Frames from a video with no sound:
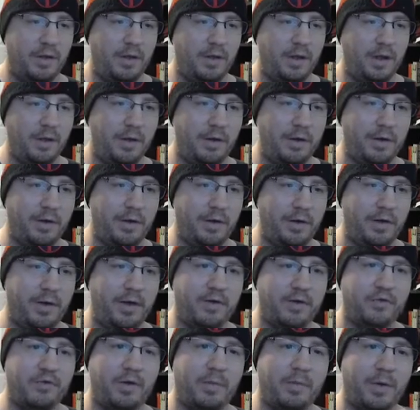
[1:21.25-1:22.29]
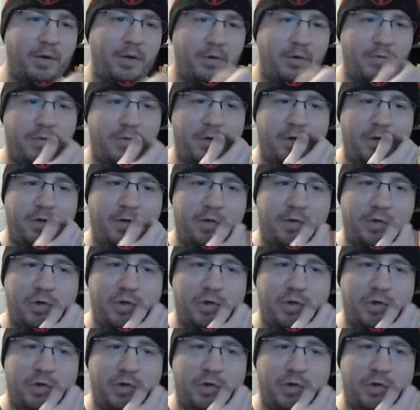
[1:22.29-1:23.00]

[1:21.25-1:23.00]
You're going to get a trait medal for her, the